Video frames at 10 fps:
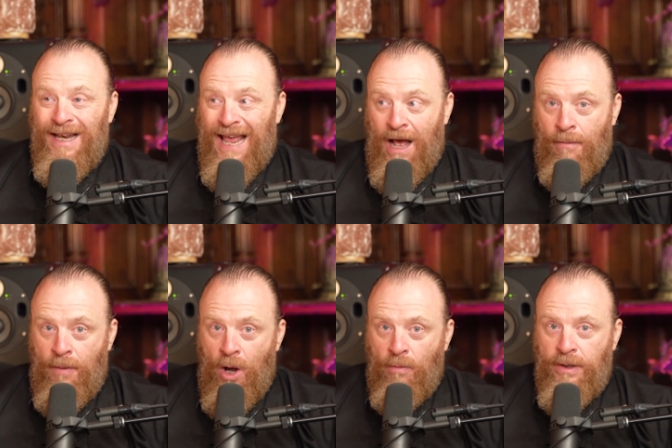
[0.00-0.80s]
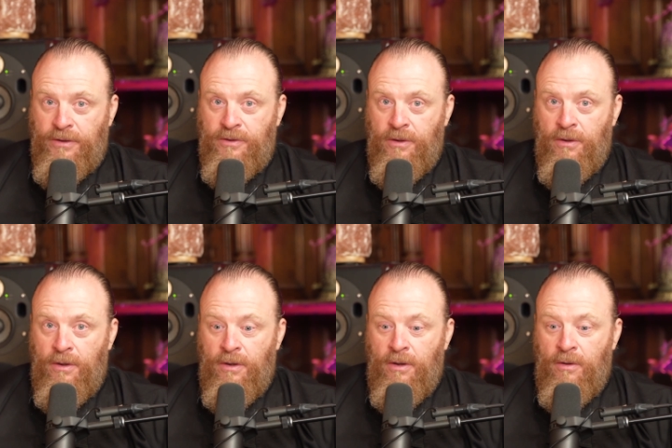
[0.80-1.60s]
now moment,
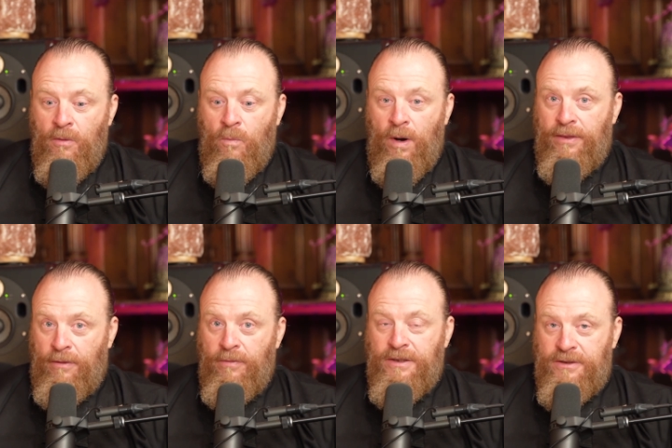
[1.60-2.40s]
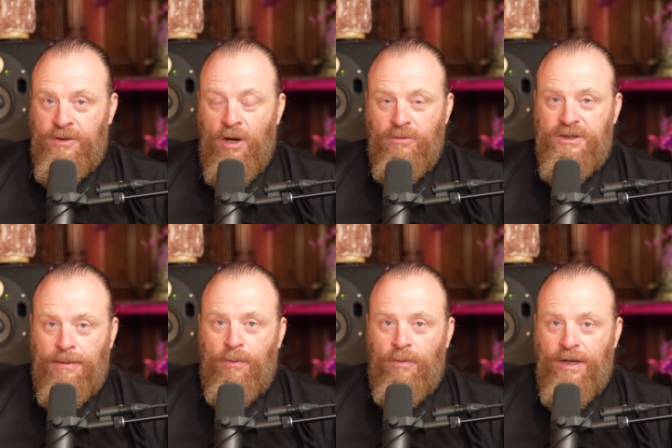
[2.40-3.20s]
where there is no
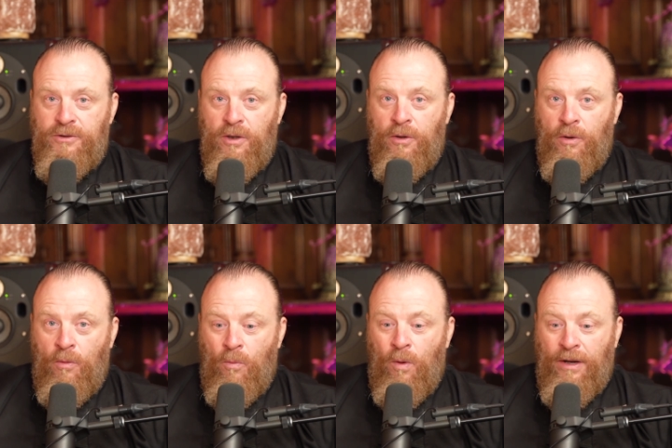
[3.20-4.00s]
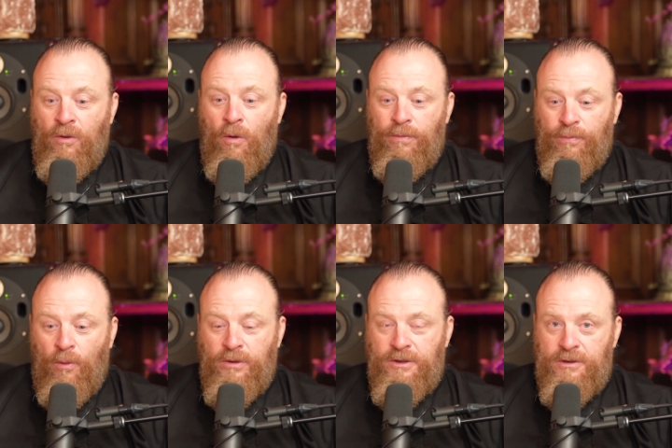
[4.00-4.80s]
separation, where your
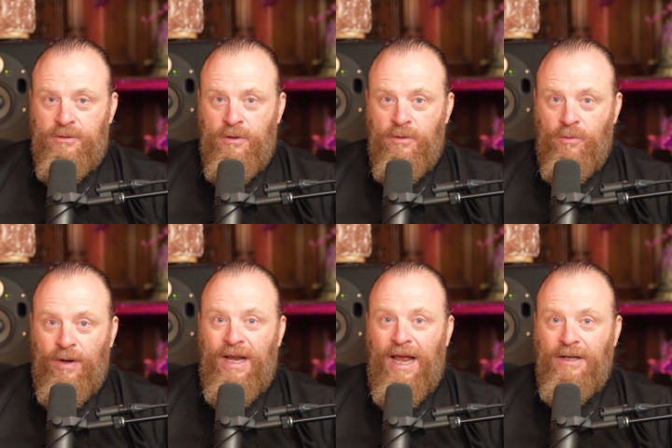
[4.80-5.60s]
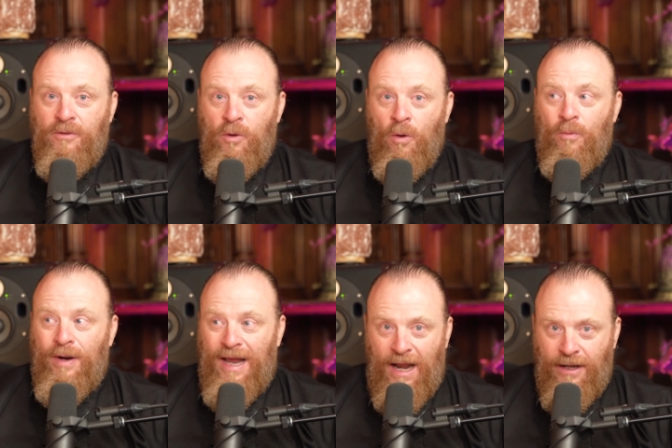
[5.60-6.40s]
thoughts create your
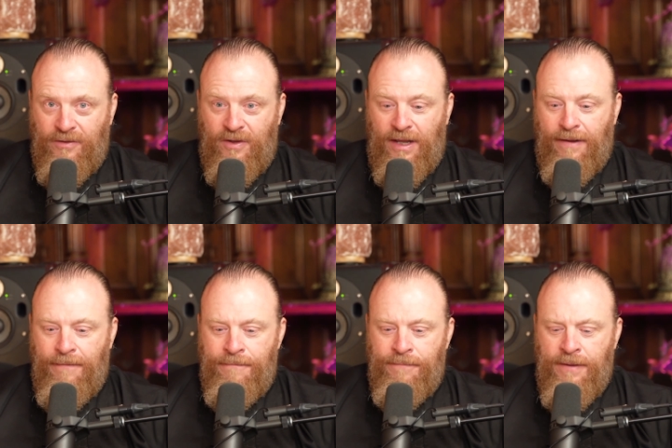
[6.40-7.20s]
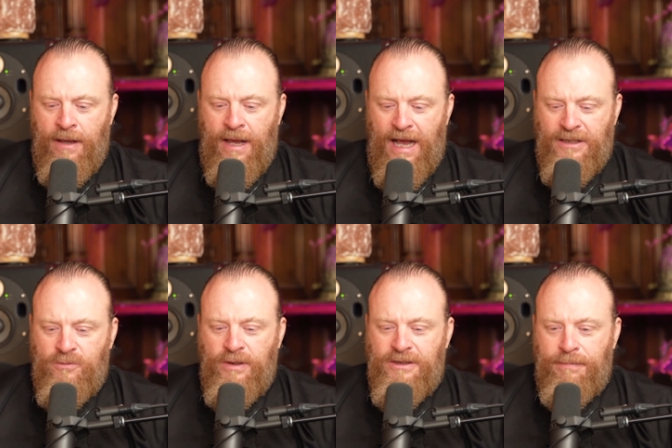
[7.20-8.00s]
reality. As
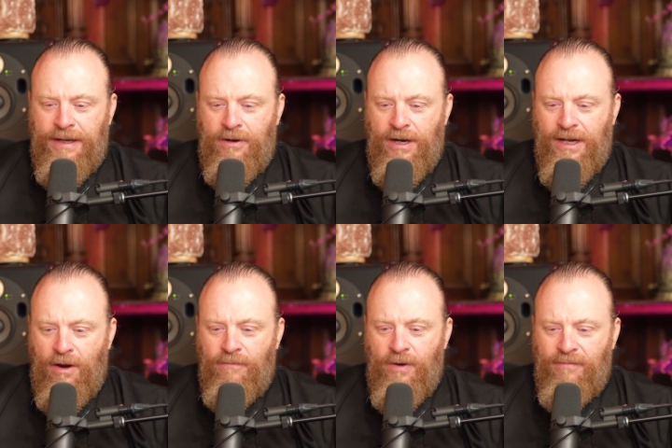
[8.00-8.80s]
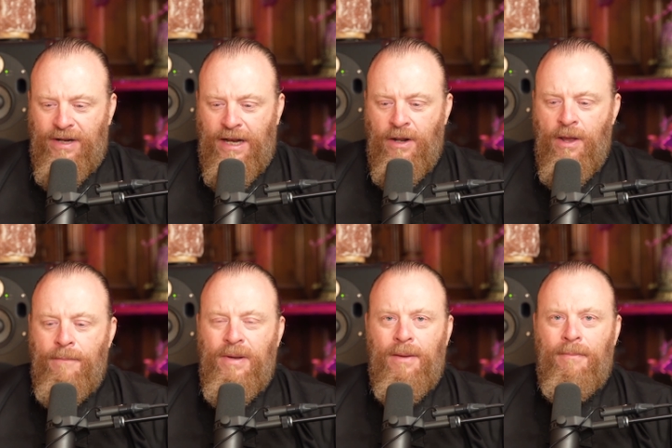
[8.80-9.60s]
we speak on it over and over again,
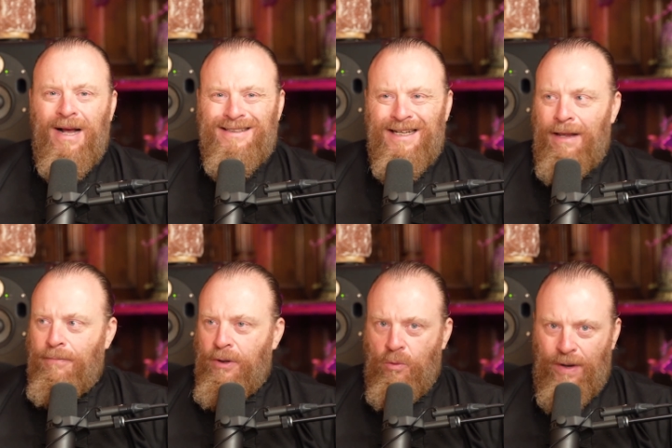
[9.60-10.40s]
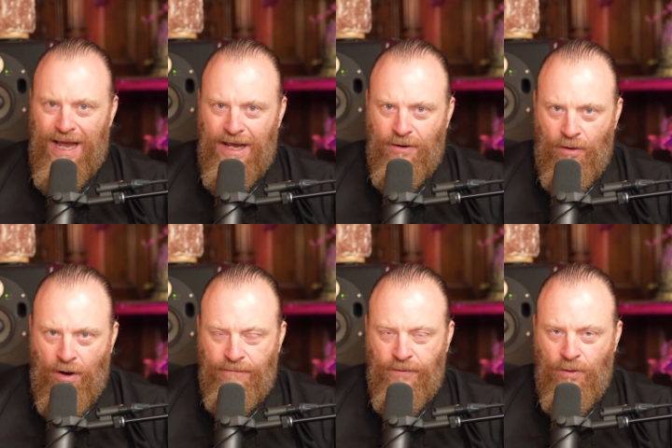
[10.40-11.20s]
be the master keeper creator
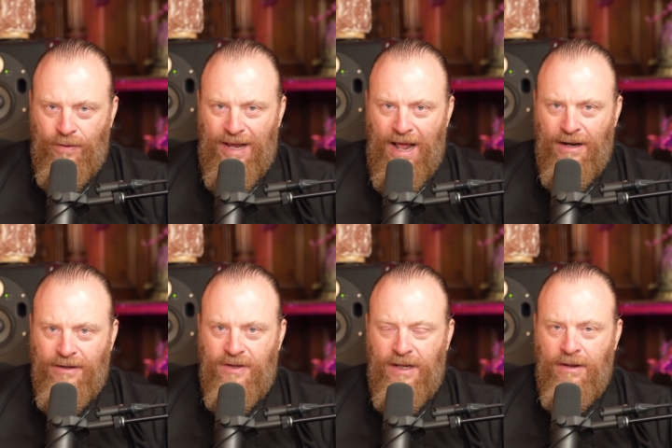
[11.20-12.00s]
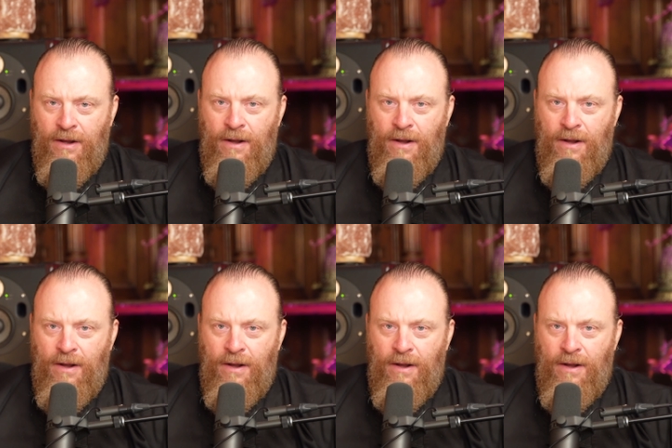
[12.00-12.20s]
of your reality,